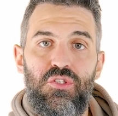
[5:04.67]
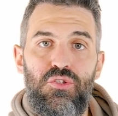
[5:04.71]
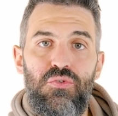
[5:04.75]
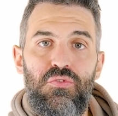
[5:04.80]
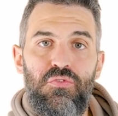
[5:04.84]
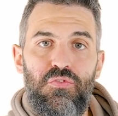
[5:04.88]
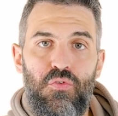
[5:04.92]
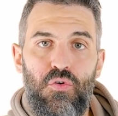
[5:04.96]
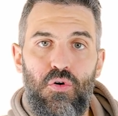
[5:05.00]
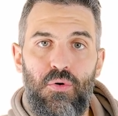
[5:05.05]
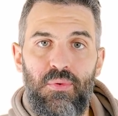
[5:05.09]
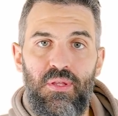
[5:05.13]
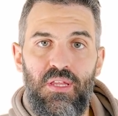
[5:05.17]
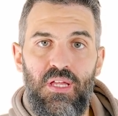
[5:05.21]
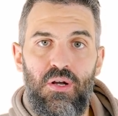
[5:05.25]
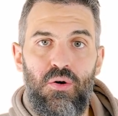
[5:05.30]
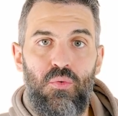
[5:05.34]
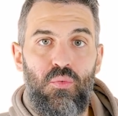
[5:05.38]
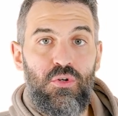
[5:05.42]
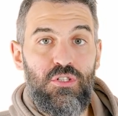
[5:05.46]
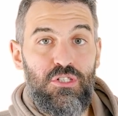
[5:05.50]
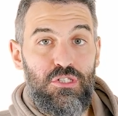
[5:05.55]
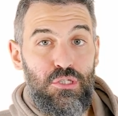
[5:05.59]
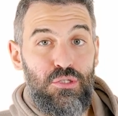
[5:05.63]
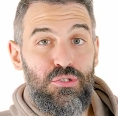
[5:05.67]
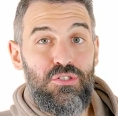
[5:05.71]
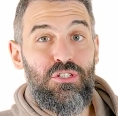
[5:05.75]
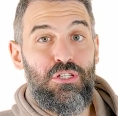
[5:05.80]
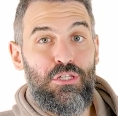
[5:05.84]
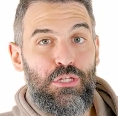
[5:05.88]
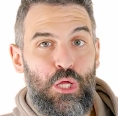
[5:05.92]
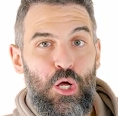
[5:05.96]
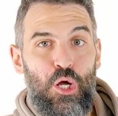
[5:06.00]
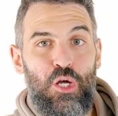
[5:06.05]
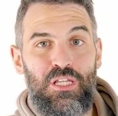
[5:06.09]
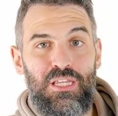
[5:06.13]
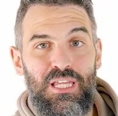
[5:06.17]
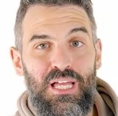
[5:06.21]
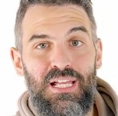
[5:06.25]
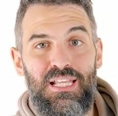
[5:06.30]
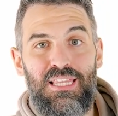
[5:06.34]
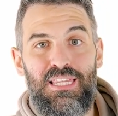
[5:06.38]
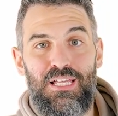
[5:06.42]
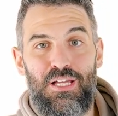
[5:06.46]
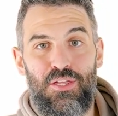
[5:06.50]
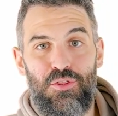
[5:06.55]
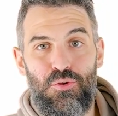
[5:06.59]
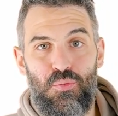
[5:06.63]
due formula, which looks a lot like
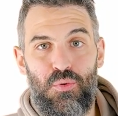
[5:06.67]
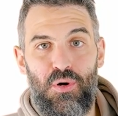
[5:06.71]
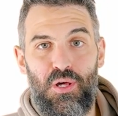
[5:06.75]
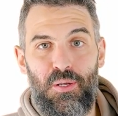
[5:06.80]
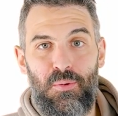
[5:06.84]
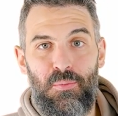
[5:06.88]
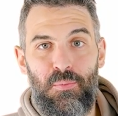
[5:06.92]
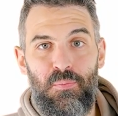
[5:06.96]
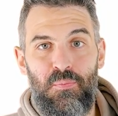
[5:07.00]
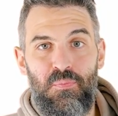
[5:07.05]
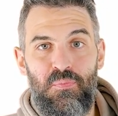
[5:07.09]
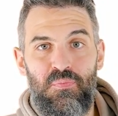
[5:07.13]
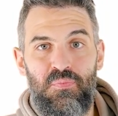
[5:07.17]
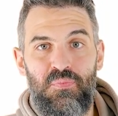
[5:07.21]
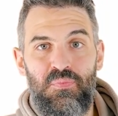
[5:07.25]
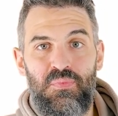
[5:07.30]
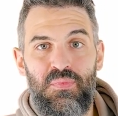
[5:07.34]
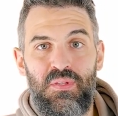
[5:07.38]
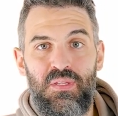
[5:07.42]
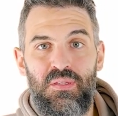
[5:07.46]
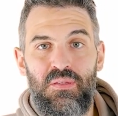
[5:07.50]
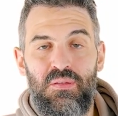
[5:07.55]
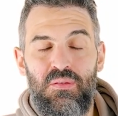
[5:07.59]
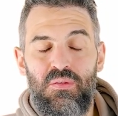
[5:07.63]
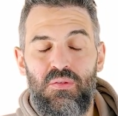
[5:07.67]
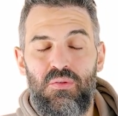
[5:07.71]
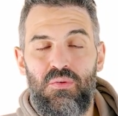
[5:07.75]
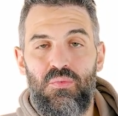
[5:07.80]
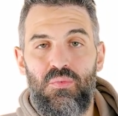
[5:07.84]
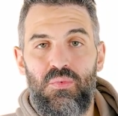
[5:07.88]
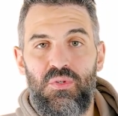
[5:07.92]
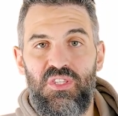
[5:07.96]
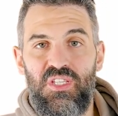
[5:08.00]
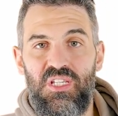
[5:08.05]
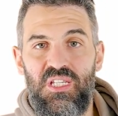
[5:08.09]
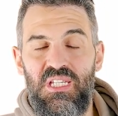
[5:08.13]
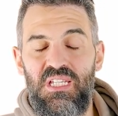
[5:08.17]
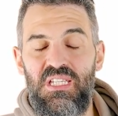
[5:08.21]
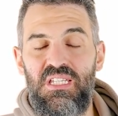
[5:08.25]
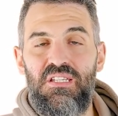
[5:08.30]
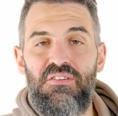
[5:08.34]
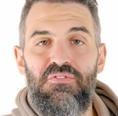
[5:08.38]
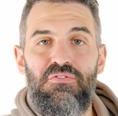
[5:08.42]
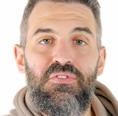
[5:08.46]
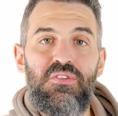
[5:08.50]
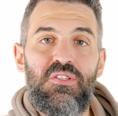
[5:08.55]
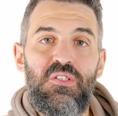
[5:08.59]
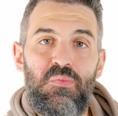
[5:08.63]
the other one, with the key
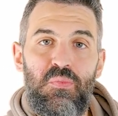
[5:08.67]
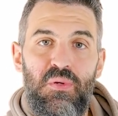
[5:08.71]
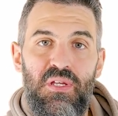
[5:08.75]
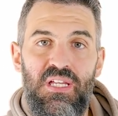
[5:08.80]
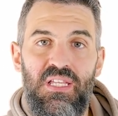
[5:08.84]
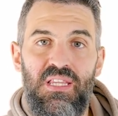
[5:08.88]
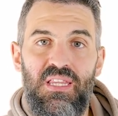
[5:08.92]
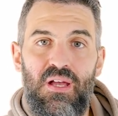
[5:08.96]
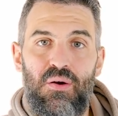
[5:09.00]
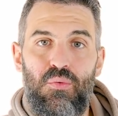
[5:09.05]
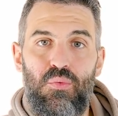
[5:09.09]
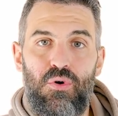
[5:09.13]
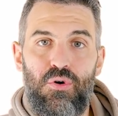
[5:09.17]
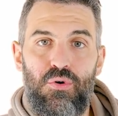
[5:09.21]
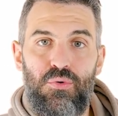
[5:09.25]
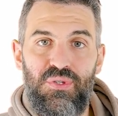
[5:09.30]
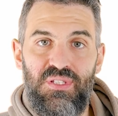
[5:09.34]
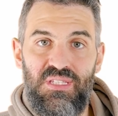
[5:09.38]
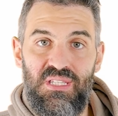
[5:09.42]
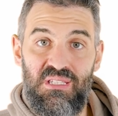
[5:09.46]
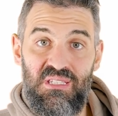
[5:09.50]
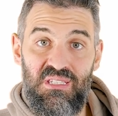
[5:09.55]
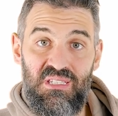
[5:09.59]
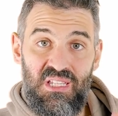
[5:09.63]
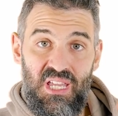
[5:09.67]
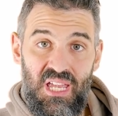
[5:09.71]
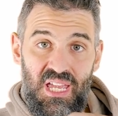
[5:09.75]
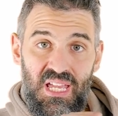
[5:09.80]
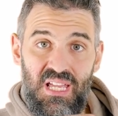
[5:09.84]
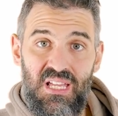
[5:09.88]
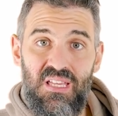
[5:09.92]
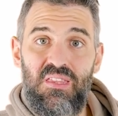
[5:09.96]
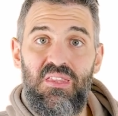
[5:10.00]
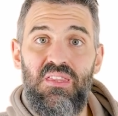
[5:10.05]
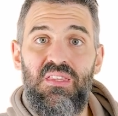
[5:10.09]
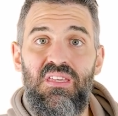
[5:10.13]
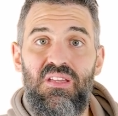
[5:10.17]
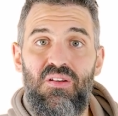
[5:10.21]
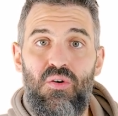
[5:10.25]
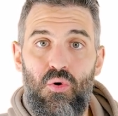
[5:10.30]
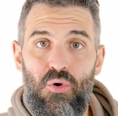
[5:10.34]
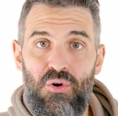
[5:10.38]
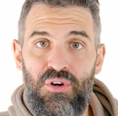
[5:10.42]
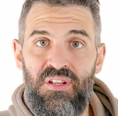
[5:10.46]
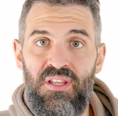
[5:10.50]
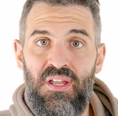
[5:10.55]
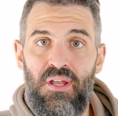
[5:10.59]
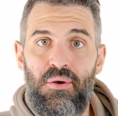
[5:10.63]
difference being that we're going to take the
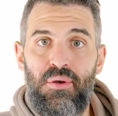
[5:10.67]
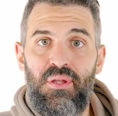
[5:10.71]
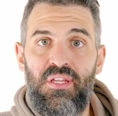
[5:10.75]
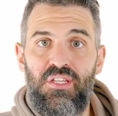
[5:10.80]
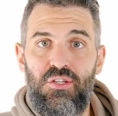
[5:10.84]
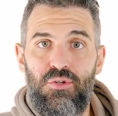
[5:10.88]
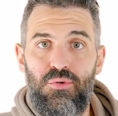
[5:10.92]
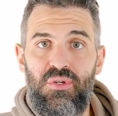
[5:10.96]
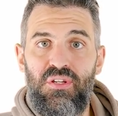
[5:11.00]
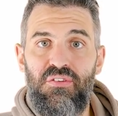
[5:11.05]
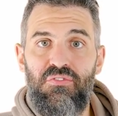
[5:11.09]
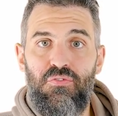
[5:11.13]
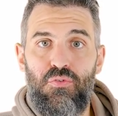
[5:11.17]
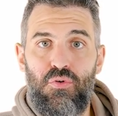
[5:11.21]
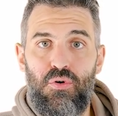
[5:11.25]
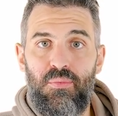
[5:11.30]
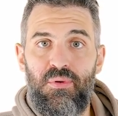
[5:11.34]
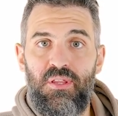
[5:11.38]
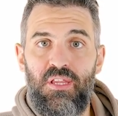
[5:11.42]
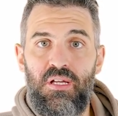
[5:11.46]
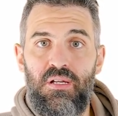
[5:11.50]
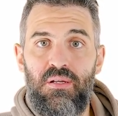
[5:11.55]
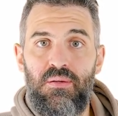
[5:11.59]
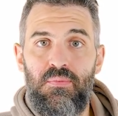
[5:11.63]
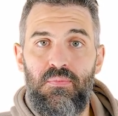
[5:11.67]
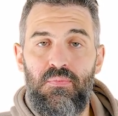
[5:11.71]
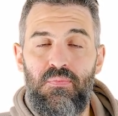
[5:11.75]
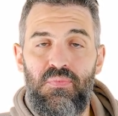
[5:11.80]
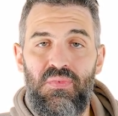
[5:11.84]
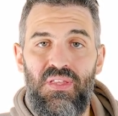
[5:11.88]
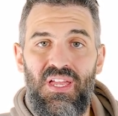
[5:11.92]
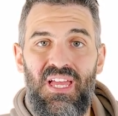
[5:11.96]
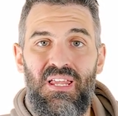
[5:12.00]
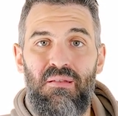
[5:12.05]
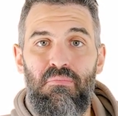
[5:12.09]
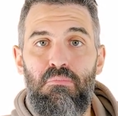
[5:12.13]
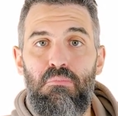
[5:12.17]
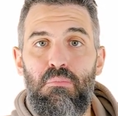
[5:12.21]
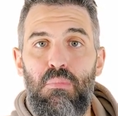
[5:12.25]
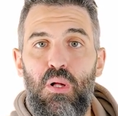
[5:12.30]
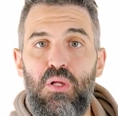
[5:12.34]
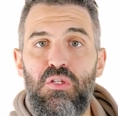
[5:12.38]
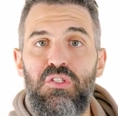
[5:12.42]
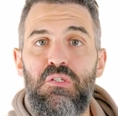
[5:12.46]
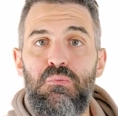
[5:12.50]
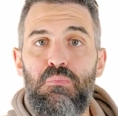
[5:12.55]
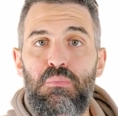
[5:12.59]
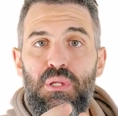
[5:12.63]
ordinary annuity formula and
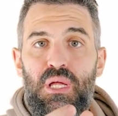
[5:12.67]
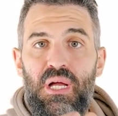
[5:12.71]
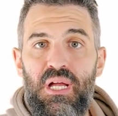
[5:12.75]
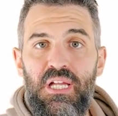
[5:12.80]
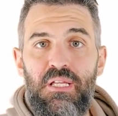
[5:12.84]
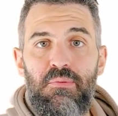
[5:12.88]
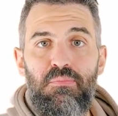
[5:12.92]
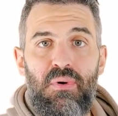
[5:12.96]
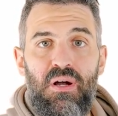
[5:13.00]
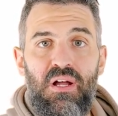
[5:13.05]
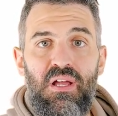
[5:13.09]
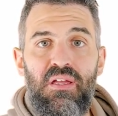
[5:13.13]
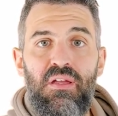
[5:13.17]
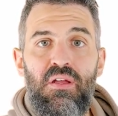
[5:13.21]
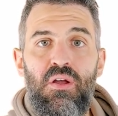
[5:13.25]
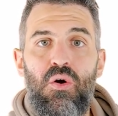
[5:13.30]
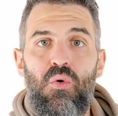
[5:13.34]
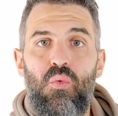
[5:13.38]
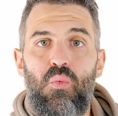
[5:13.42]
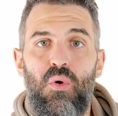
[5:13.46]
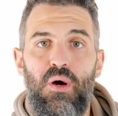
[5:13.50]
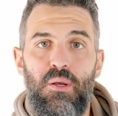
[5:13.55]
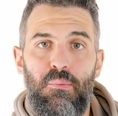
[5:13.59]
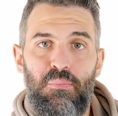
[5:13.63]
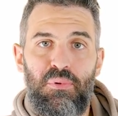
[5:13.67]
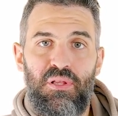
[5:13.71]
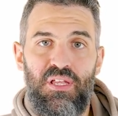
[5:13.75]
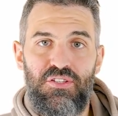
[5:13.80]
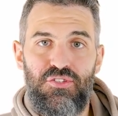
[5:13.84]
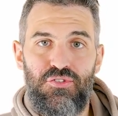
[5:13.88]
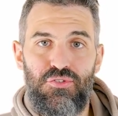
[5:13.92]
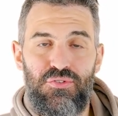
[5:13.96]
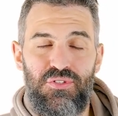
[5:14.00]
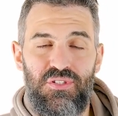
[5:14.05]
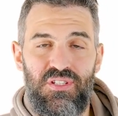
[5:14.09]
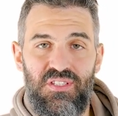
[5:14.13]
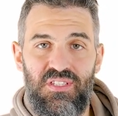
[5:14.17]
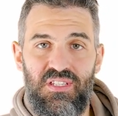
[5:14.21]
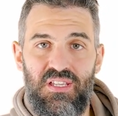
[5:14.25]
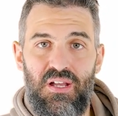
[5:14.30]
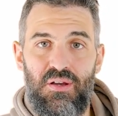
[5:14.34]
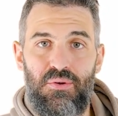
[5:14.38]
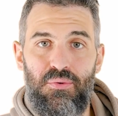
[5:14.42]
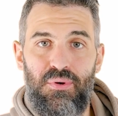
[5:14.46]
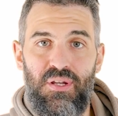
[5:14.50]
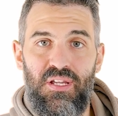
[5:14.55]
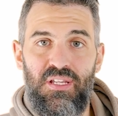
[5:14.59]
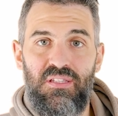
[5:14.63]
multiply it by 1 plus your
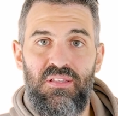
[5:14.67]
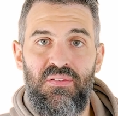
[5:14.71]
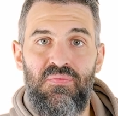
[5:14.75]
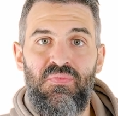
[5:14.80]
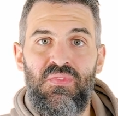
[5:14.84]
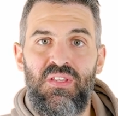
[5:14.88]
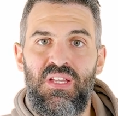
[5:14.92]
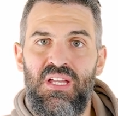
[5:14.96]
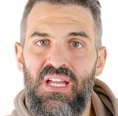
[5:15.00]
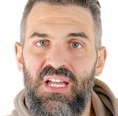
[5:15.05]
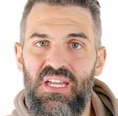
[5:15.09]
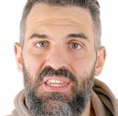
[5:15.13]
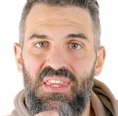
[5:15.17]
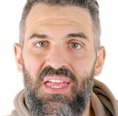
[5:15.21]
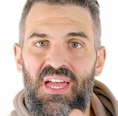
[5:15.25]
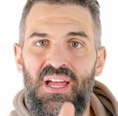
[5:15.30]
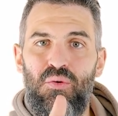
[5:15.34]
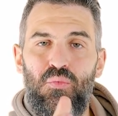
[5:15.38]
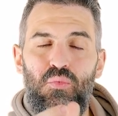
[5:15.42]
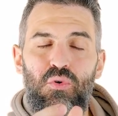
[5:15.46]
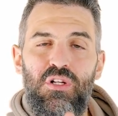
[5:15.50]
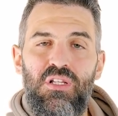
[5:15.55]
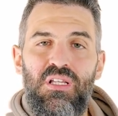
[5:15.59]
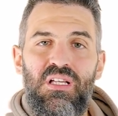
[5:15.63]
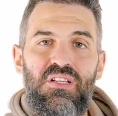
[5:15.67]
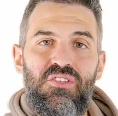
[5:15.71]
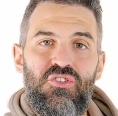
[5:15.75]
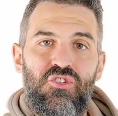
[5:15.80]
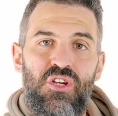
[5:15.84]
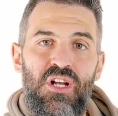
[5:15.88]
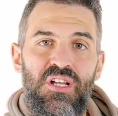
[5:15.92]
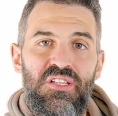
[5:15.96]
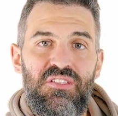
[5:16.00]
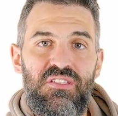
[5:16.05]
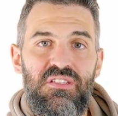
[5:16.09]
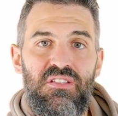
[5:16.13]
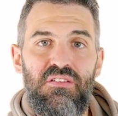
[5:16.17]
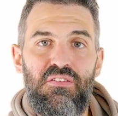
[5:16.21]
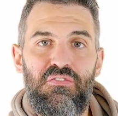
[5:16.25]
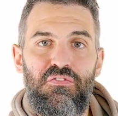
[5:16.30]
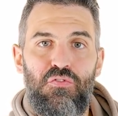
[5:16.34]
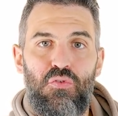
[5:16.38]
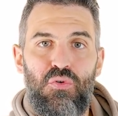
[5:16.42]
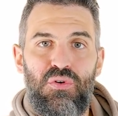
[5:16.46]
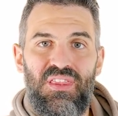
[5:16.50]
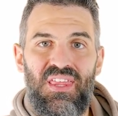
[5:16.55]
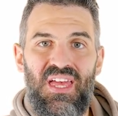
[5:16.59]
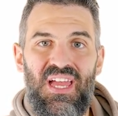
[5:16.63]
discount rate. And that will adjust
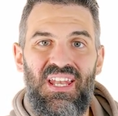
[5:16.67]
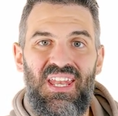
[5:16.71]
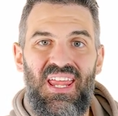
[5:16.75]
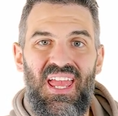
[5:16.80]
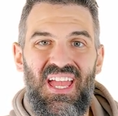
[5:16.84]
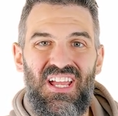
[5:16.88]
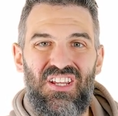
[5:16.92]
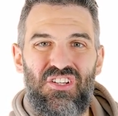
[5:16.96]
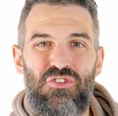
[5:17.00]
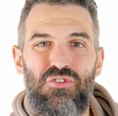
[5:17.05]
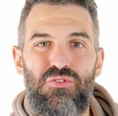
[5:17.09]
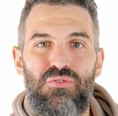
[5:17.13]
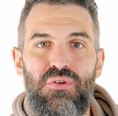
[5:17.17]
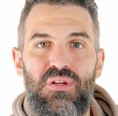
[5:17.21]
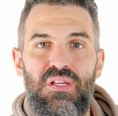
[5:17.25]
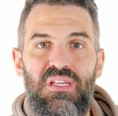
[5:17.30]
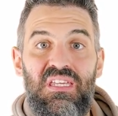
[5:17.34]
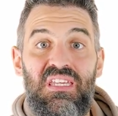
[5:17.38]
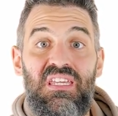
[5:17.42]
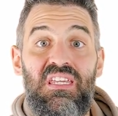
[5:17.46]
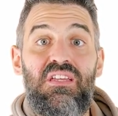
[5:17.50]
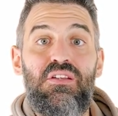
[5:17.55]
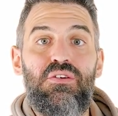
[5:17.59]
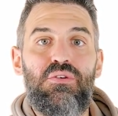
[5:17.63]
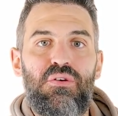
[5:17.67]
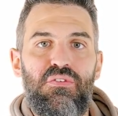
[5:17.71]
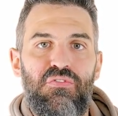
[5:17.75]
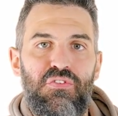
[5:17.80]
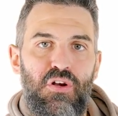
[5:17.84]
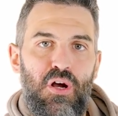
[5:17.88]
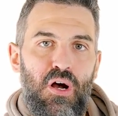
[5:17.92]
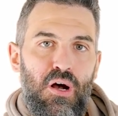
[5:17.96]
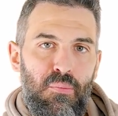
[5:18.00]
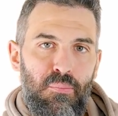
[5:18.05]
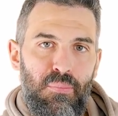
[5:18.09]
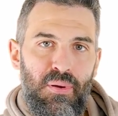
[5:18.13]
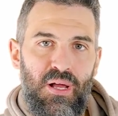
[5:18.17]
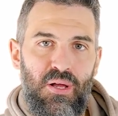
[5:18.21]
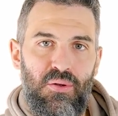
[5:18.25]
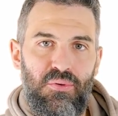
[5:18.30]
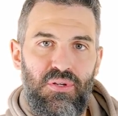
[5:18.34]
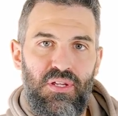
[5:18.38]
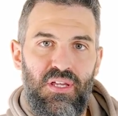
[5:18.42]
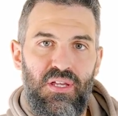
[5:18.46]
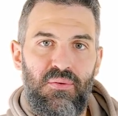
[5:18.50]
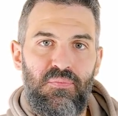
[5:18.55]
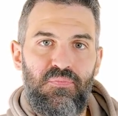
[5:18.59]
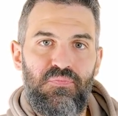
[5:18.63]
for that extra year of
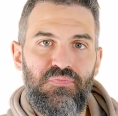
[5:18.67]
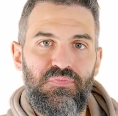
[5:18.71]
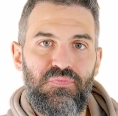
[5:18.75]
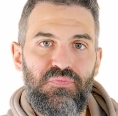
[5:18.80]
compounding